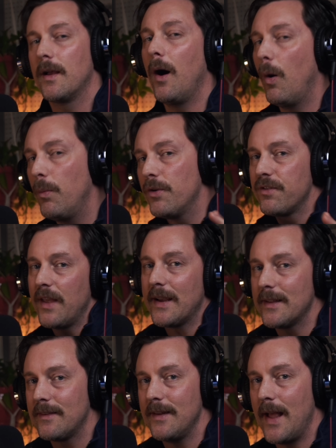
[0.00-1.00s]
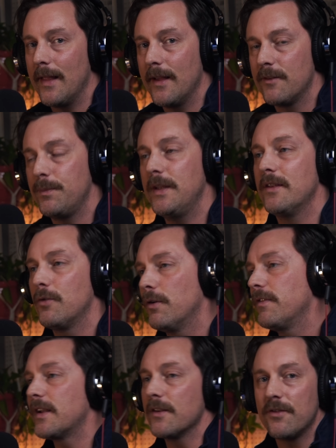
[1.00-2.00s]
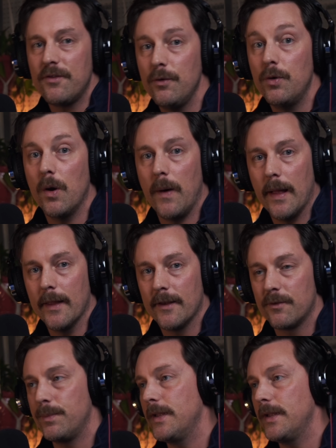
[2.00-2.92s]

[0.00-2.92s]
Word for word: almost like it's an L S P, sort of like a pseudo L S